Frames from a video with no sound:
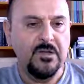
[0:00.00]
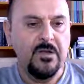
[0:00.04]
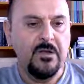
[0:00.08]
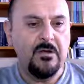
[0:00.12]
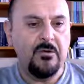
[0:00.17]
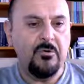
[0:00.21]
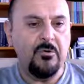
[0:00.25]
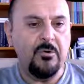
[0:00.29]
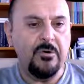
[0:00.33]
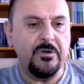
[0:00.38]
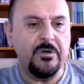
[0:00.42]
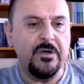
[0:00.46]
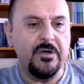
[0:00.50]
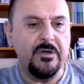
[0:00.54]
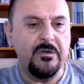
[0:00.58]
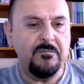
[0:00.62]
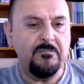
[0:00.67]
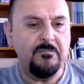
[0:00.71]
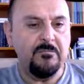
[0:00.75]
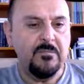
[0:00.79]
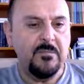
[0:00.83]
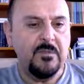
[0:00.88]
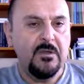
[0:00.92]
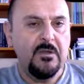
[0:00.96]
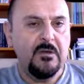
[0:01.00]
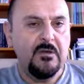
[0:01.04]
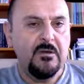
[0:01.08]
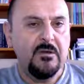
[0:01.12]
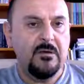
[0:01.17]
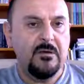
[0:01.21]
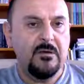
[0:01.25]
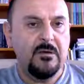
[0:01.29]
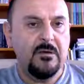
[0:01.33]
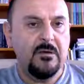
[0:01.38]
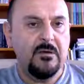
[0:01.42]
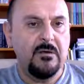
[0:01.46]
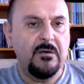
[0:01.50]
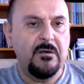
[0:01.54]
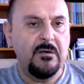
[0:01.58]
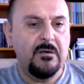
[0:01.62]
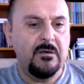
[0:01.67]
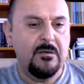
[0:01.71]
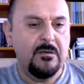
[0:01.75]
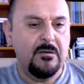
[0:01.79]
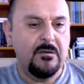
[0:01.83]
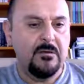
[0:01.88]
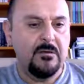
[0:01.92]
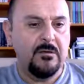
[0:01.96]
Okay,
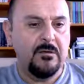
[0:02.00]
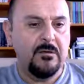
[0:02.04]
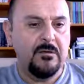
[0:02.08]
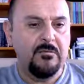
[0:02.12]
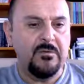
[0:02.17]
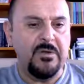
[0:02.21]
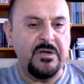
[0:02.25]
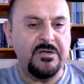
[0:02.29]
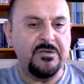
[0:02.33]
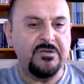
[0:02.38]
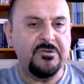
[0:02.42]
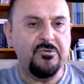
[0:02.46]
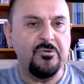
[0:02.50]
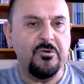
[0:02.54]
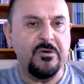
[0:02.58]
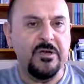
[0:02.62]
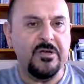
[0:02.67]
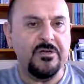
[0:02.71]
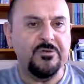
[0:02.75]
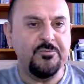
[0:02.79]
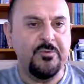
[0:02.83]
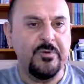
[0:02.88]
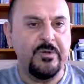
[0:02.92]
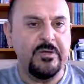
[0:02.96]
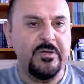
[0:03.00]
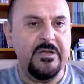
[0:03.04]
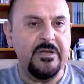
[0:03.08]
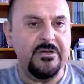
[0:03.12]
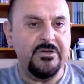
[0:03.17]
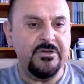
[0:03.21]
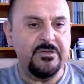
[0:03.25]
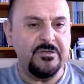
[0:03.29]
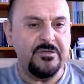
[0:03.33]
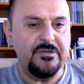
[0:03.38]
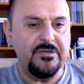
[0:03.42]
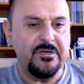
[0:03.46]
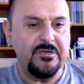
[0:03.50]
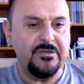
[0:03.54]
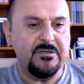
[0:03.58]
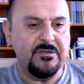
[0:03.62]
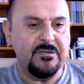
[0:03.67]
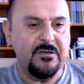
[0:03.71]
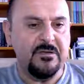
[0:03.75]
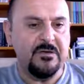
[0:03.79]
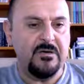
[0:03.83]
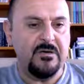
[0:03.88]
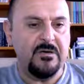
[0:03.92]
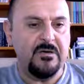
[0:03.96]
there is no explanation, just
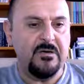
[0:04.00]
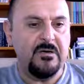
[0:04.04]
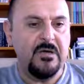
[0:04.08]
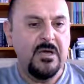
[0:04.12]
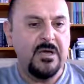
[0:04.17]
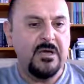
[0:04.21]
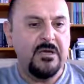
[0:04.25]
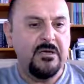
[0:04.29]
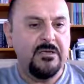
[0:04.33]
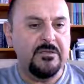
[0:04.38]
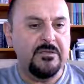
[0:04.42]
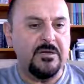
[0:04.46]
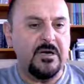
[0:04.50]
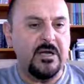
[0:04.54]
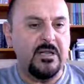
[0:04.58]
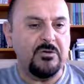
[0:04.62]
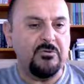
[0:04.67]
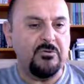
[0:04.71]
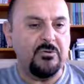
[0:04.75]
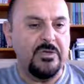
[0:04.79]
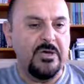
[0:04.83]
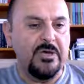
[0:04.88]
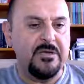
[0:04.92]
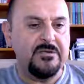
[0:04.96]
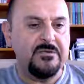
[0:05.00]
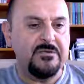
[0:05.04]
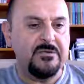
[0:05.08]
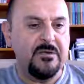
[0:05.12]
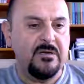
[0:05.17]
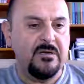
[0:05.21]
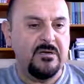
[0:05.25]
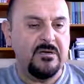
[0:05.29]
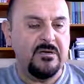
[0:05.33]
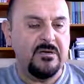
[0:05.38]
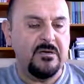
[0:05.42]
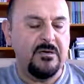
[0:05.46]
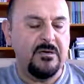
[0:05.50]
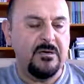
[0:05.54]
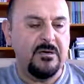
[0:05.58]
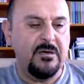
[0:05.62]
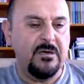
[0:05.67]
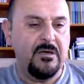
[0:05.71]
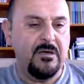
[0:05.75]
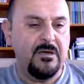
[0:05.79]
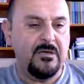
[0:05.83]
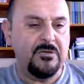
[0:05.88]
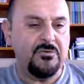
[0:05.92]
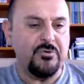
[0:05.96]
it calculates
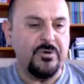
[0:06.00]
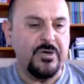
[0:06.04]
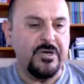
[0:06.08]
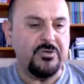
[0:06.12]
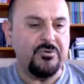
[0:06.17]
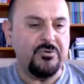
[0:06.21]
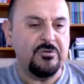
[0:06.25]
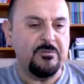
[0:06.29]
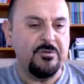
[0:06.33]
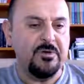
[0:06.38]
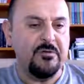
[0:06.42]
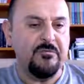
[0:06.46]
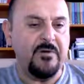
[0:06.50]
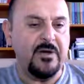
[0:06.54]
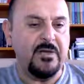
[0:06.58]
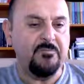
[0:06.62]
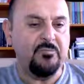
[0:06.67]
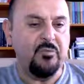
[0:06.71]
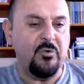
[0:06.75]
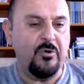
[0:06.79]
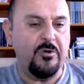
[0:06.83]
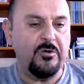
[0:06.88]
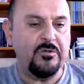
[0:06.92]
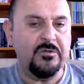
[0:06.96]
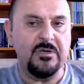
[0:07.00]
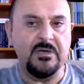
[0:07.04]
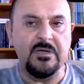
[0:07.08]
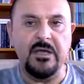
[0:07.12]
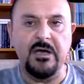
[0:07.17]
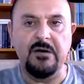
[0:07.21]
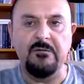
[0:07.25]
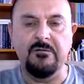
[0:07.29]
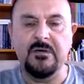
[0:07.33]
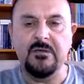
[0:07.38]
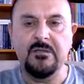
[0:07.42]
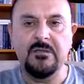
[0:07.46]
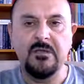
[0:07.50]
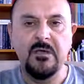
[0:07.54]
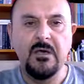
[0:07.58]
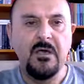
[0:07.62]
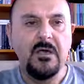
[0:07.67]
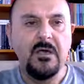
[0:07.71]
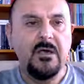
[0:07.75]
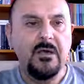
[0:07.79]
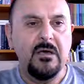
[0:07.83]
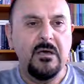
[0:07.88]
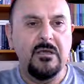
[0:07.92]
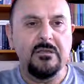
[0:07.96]
so as to be 1.11,
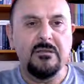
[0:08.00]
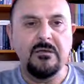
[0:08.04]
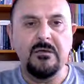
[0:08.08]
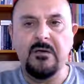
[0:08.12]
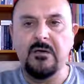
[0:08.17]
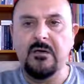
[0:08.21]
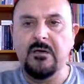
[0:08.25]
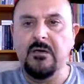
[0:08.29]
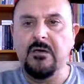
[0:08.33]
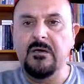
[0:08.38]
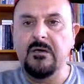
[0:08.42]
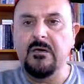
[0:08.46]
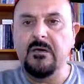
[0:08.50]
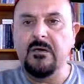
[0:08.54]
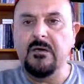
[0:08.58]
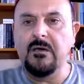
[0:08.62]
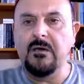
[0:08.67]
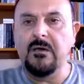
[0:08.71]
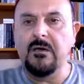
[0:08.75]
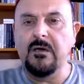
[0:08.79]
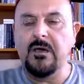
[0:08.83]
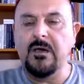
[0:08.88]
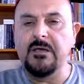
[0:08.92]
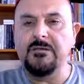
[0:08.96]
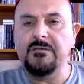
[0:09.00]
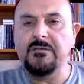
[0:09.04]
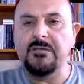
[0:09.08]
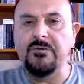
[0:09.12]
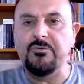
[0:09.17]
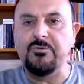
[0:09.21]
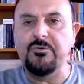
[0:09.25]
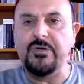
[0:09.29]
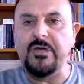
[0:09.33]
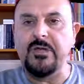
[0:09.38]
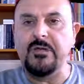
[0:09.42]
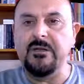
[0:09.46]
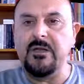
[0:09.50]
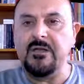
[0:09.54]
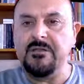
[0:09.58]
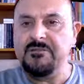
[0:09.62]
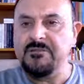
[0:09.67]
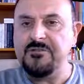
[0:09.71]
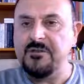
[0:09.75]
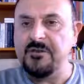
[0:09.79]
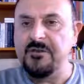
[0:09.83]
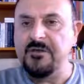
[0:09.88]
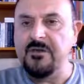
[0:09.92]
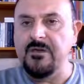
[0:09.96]
and as you cannot
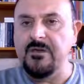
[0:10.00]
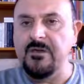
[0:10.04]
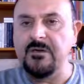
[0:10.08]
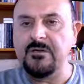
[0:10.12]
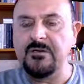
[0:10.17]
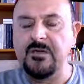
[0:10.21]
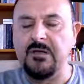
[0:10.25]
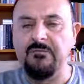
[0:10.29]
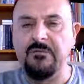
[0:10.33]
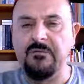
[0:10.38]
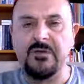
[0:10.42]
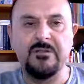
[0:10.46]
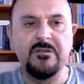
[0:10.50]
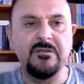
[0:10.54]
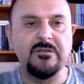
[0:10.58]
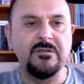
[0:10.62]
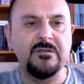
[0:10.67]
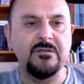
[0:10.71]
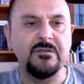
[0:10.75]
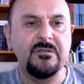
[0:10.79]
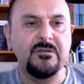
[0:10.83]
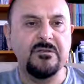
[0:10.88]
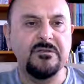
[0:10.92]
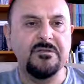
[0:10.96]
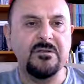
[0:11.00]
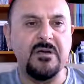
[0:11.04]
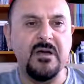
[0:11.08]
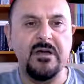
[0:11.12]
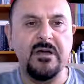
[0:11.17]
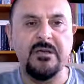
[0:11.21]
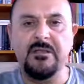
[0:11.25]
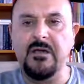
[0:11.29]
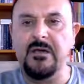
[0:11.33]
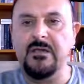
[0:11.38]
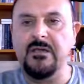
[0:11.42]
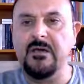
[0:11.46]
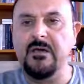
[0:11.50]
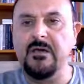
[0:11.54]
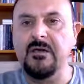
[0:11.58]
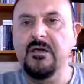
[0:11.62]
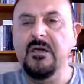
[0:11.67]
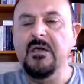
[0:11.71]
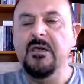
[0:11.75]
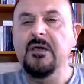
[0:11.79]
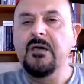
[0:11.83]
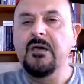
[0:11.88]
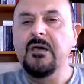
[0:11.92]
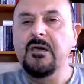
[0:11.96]
see here, we didn't assign any
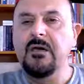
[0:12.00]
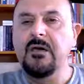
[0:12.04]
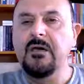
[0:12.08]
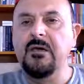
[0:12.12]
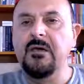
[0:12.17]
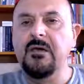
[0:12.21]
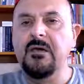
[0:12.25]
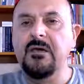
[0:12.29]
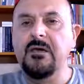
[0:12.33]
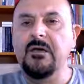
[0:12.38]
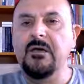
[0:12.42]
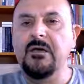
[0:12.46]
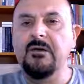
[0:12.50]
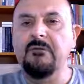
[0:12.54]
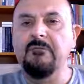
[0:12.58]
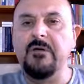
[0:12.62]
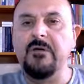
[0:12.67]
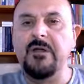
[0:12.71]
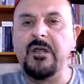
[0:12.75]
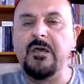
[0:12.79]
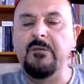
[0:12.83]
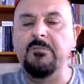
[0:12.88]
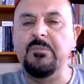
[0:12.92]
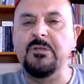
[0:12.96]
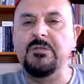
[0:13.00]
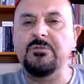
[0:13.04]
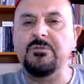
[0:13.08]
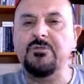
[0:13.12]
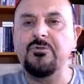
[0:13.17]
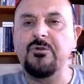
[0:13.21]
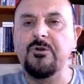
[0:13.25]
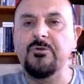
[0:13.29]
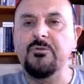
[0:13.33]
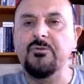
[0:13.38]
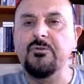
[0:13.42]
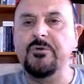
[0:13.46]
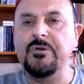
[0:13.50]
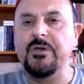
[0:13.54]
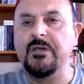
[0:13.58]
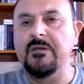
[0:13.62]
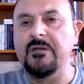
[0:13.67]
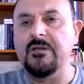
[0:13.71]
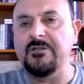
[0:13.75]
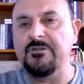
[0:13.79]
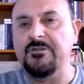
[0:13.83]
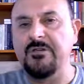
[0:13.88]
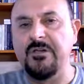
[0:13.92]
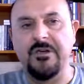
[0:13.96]
variable, so you
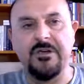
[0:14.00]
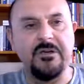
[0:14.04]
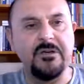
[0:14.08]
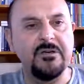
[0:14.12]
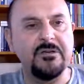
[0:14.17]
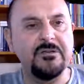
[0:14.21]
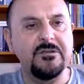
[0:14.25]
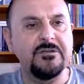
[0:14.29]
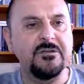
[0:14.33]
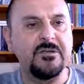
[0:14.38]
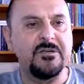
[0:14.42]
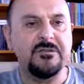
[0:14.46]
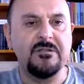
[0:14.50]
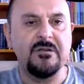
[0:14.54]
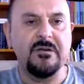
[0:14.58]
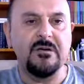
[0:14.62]
cannot see here, just